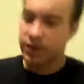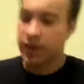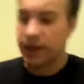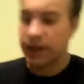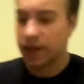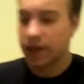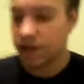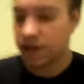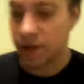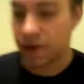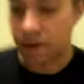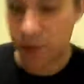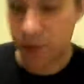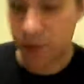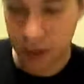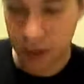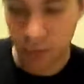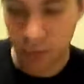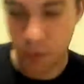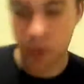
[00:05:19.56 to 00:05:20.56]
And I've never
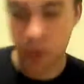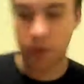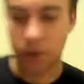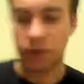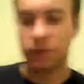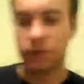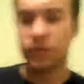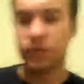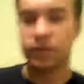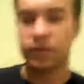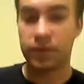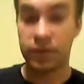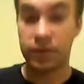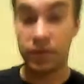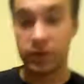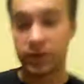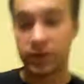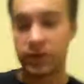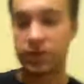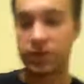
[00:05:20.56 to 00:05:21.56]
had a problem
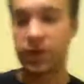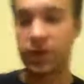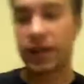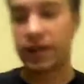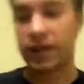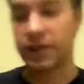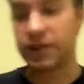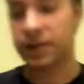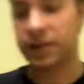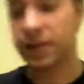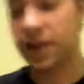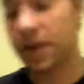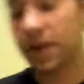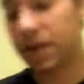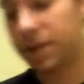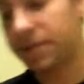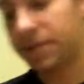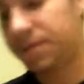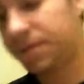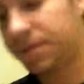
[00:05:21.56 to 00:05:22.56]
losing track of this
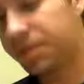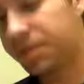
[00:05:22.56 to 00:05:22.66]
gun.